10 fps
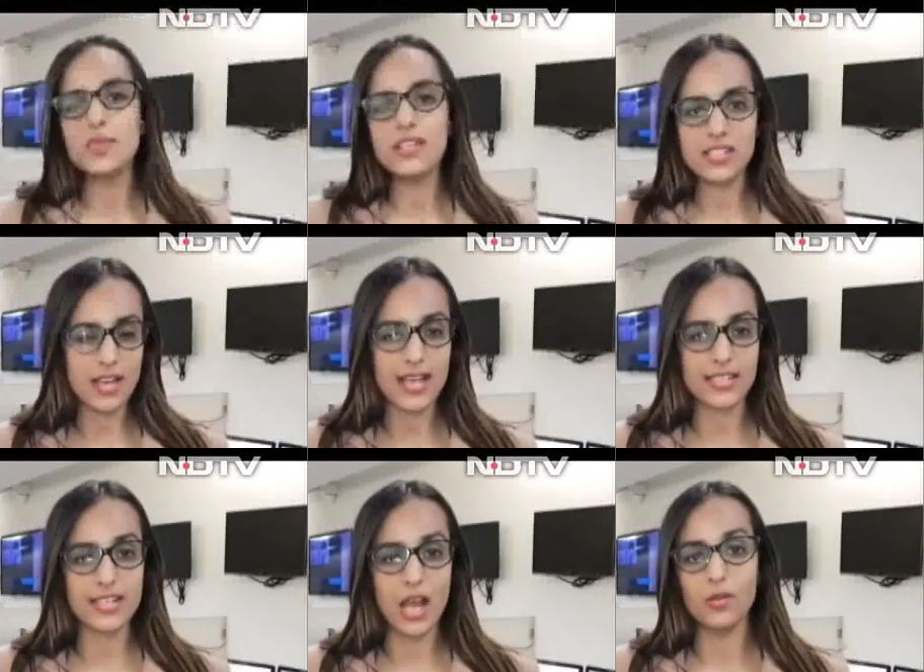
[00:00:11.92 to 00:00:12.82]
Minister has
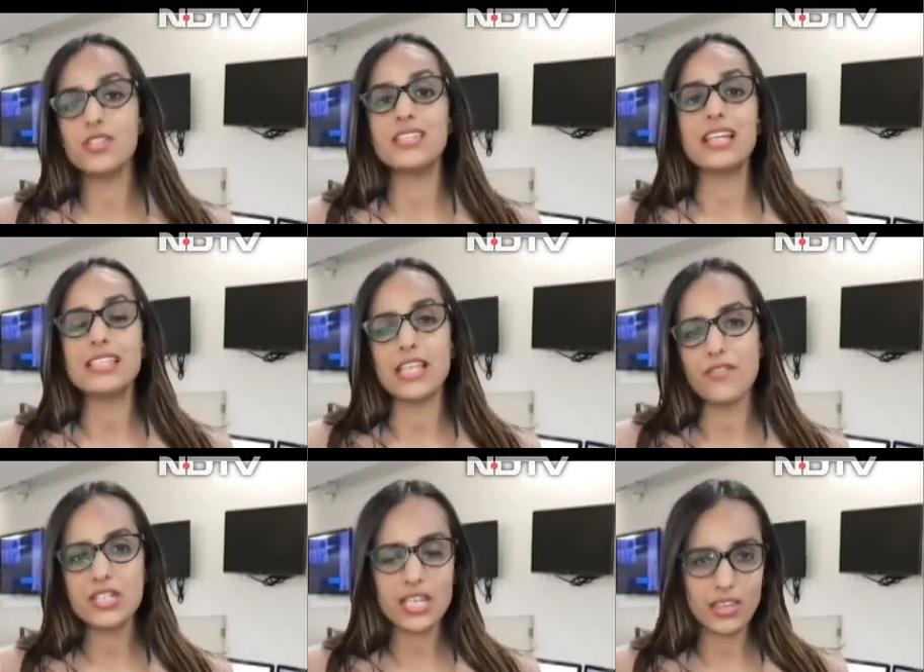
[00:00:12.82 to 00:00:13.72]
announced that
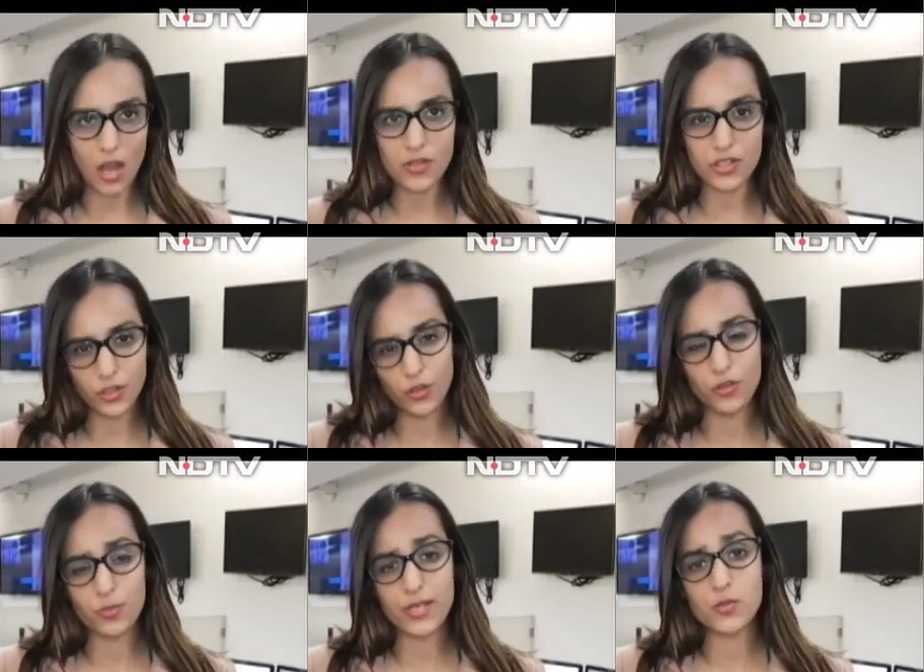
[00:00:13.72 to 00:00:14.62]
seventy thousand crore
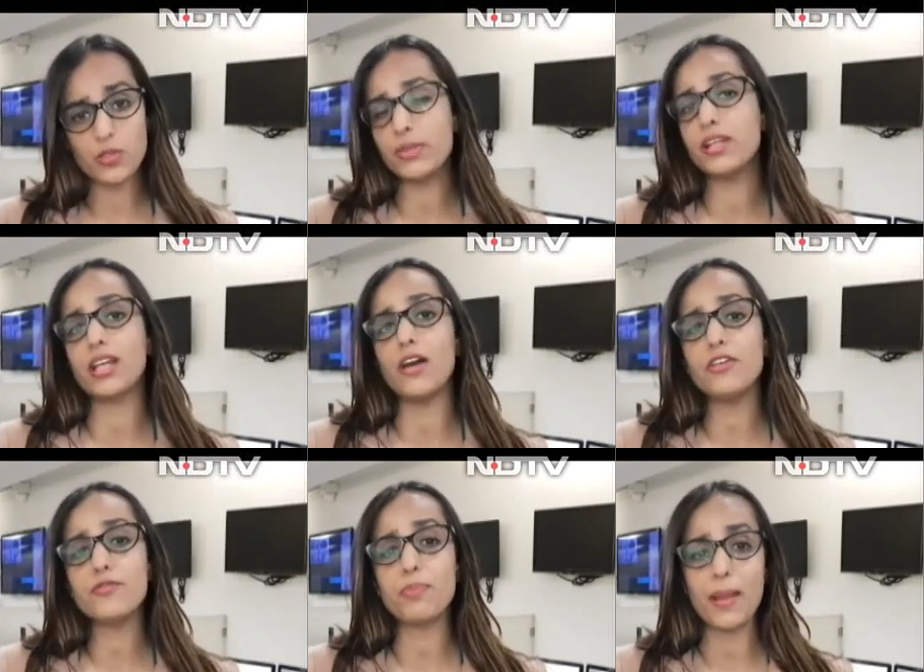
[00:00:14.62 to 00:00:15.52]
rupees will be
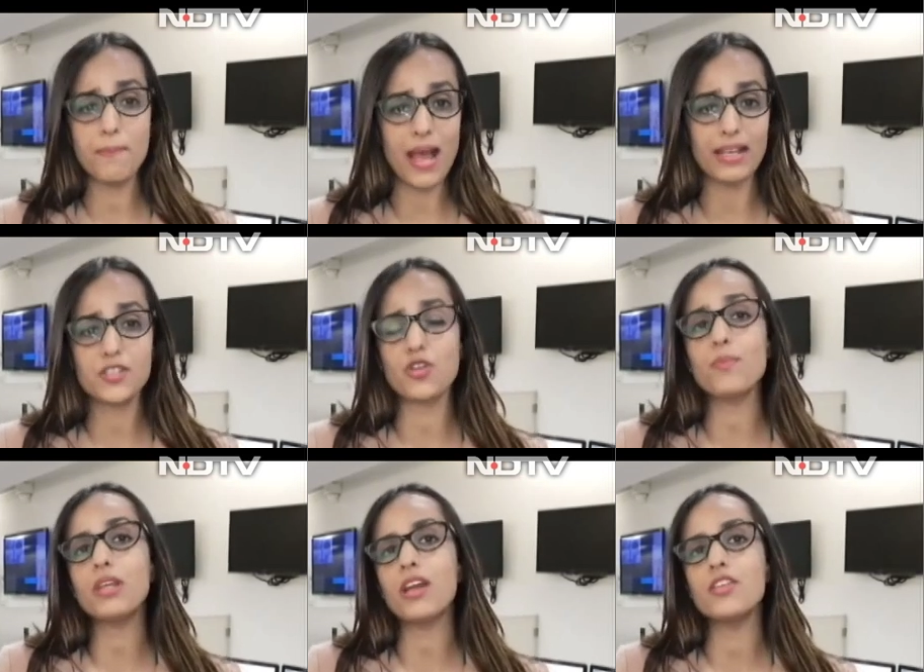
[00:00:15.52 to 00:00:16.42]
recovered by banks
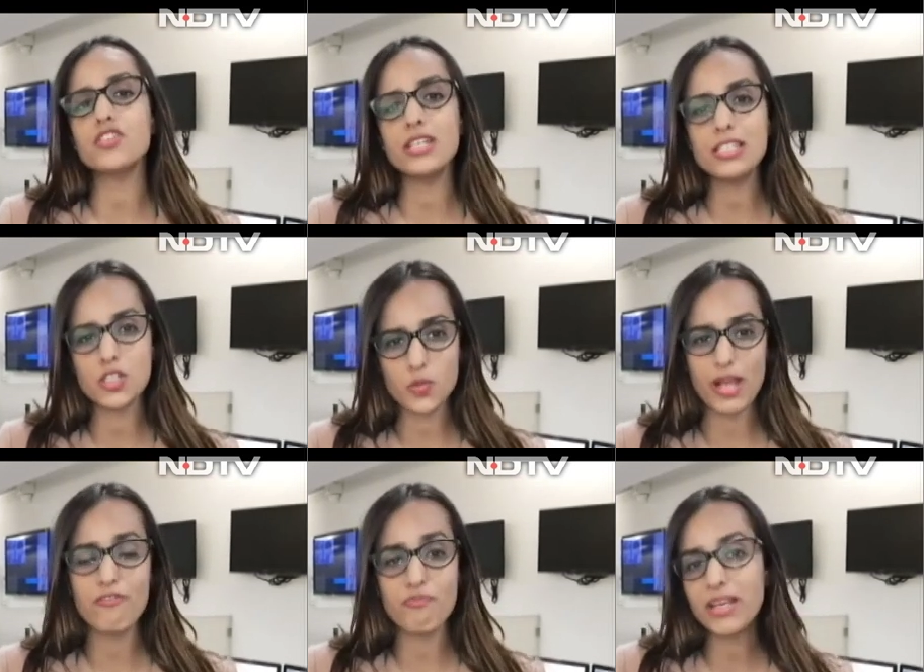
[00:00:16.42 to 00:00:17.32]
from the country's
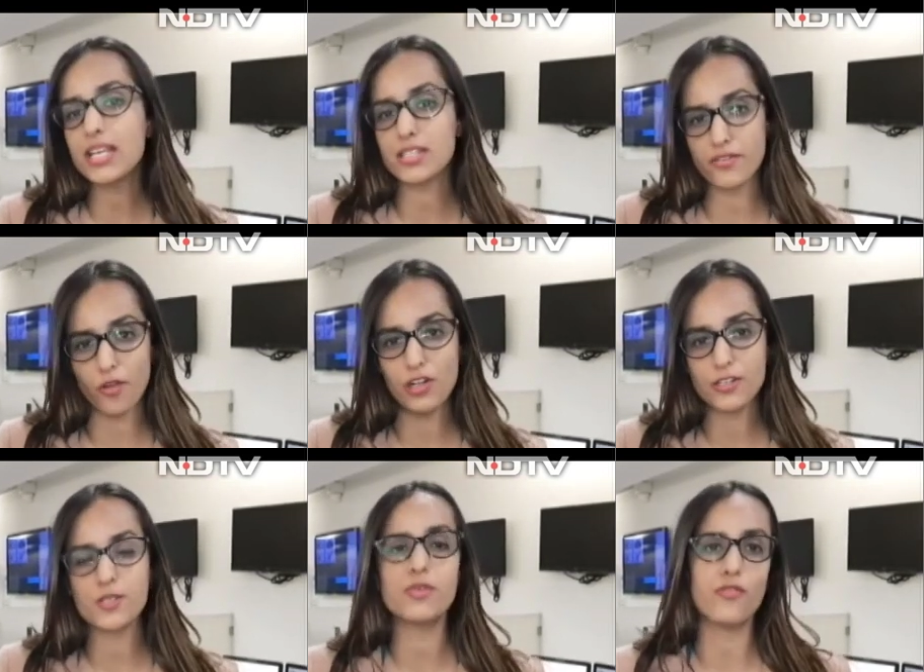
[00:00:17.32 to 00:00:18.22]
twelve biggest
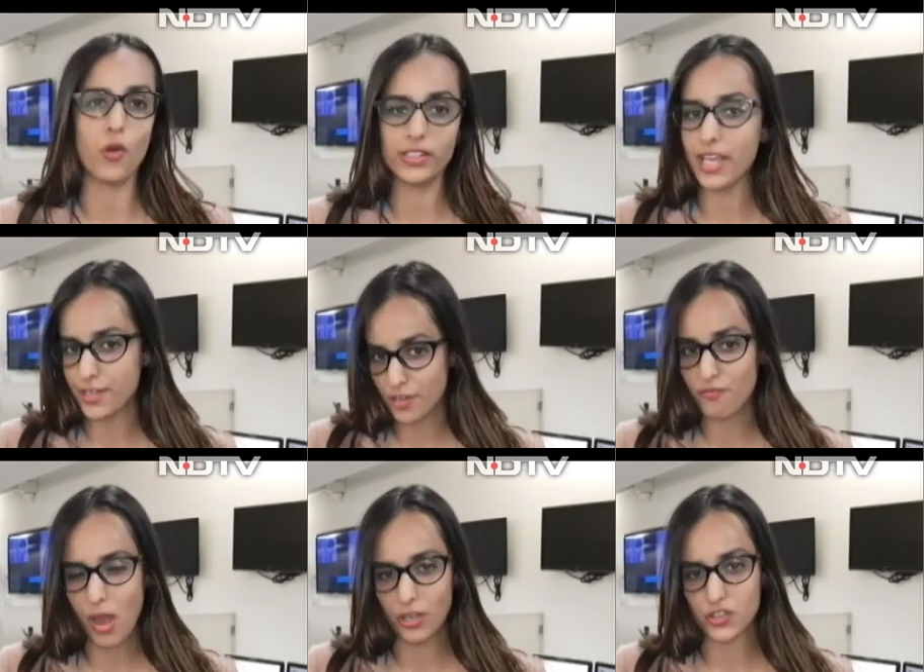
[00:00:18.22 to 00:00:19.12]
defaulters before the end of
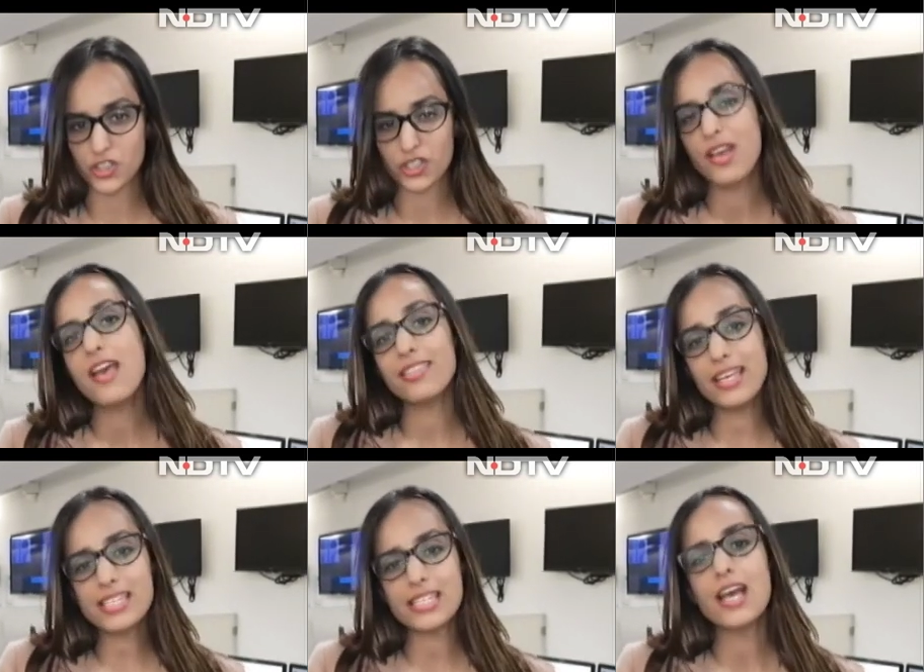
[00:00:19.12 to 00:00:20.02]
March.
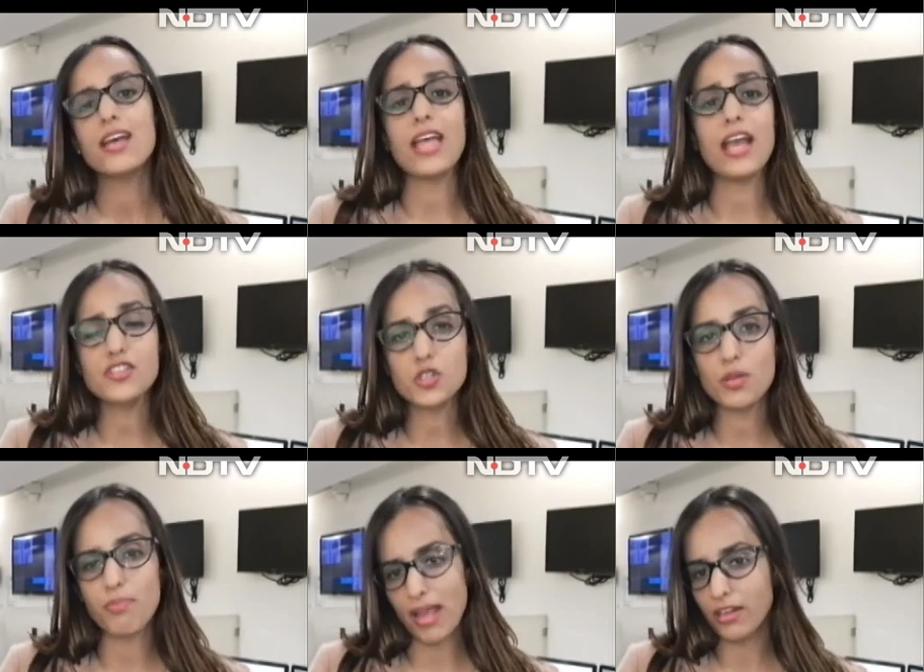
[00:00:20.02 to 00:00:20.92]
This thanks to
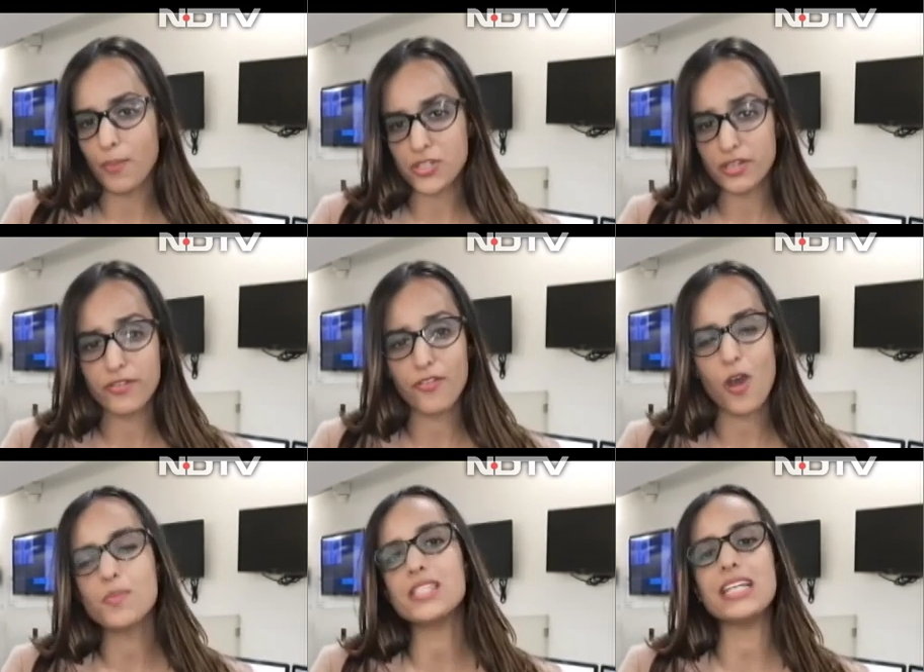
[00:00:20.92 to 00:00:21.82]
the bankruptcy
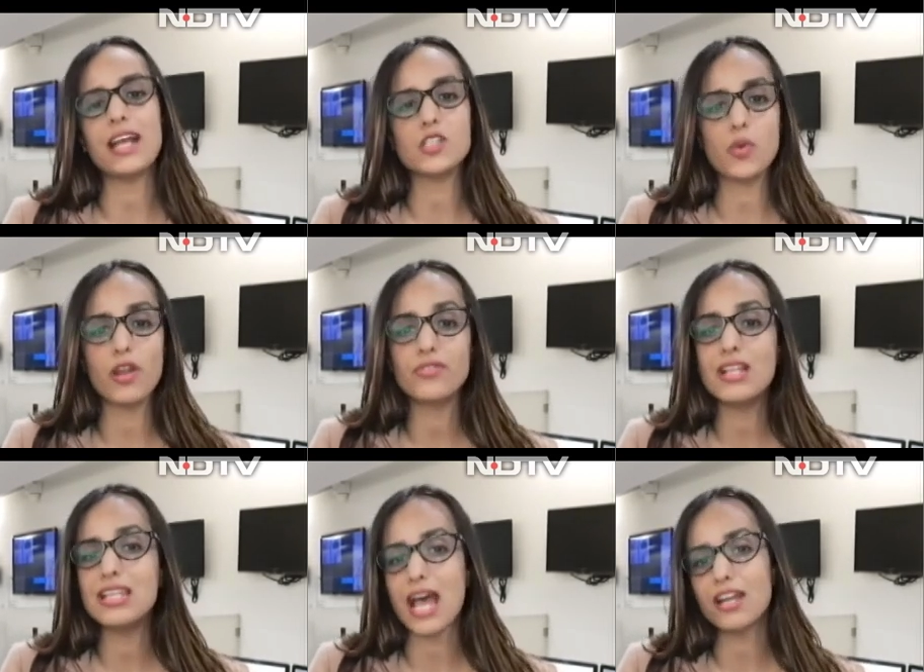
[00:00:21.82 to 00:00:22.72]
reform, seen as one of
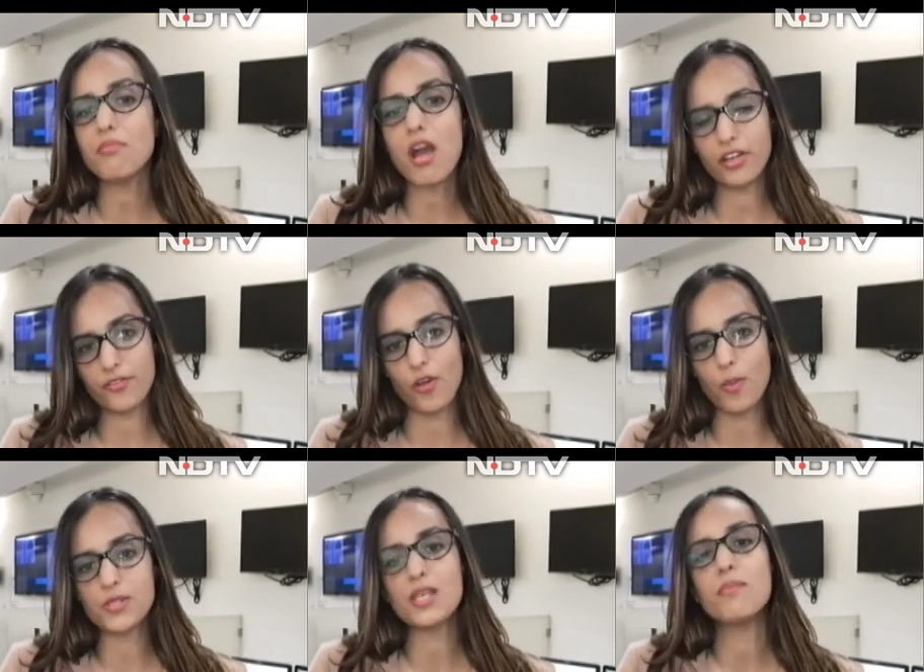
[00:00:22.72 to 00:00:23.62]
the landmark
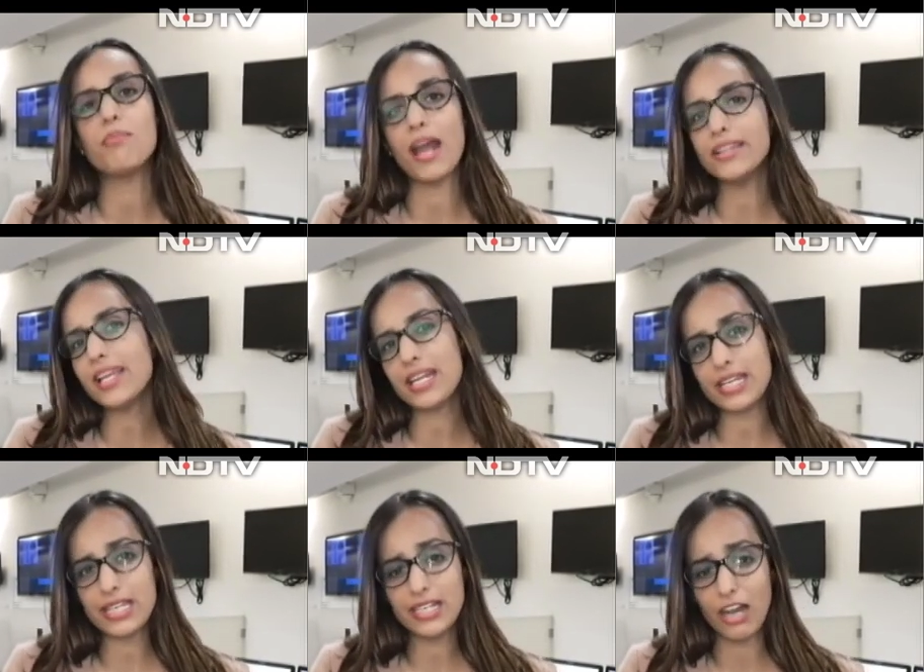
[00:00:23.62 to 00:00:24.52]
reforms by the N
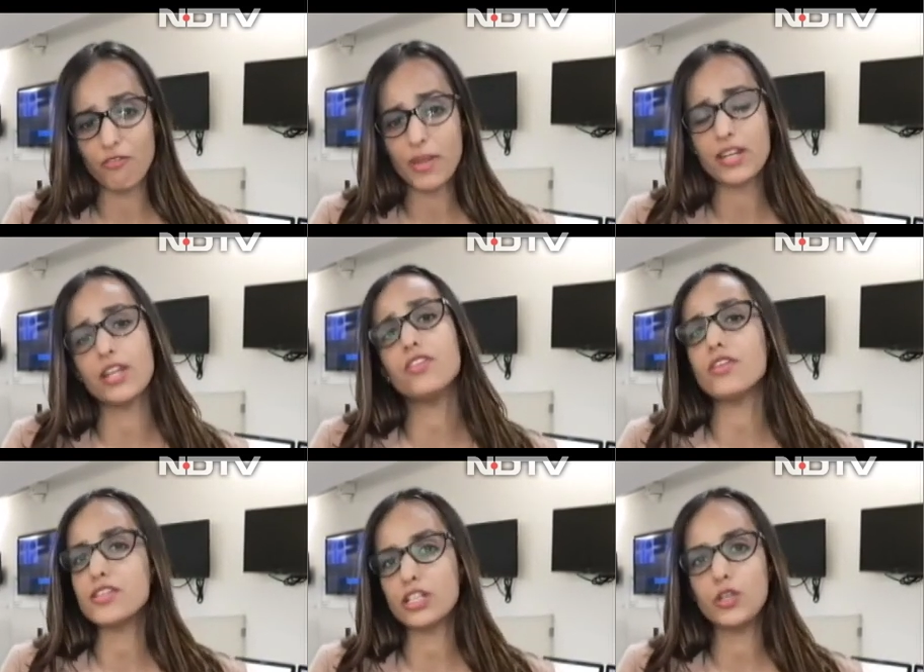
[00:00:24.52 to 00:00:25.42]
D A government in the
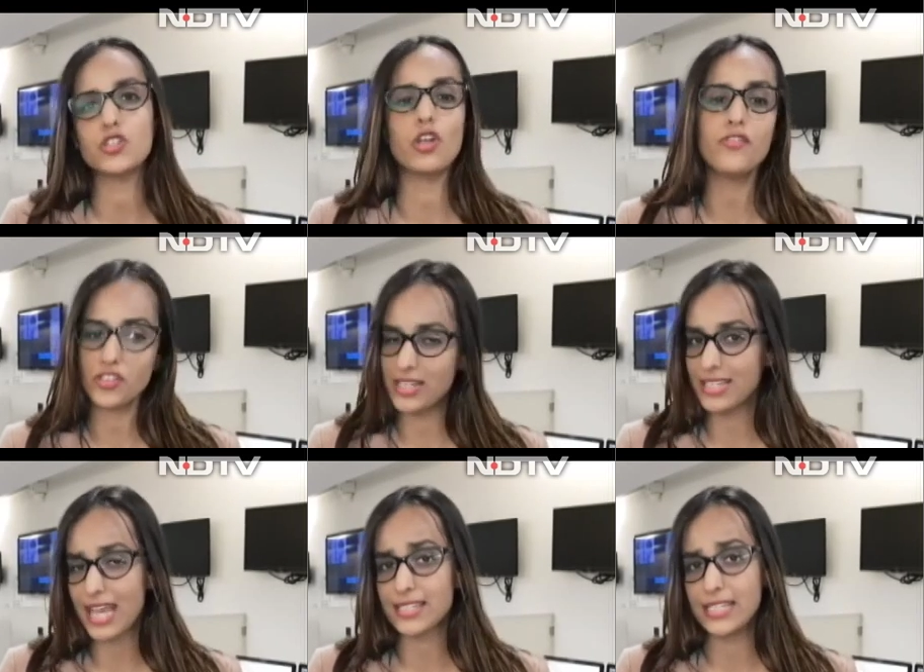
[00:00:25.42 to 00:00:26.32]
resolution of
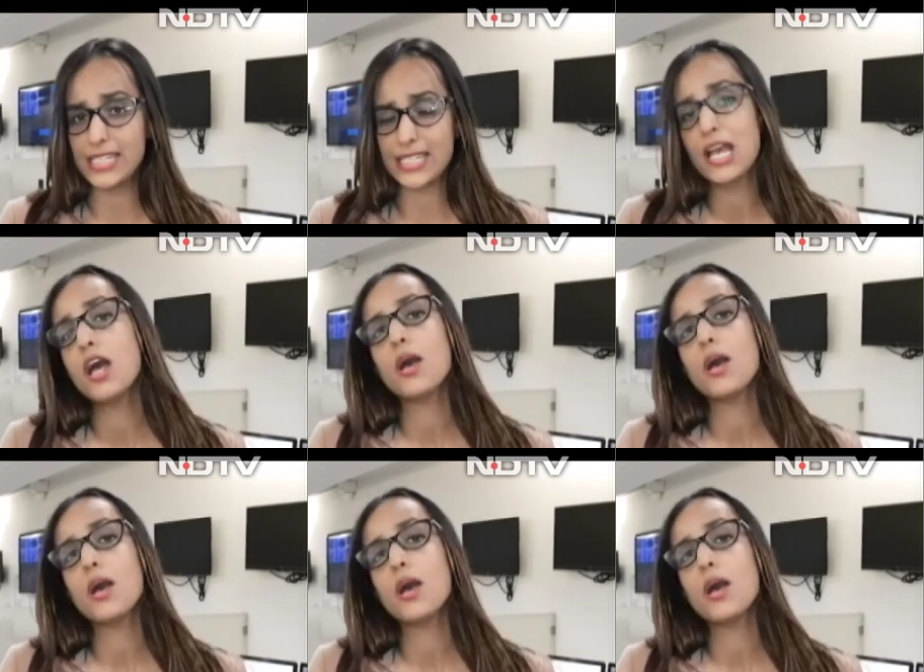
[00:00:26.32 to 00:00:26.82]
stressed assets.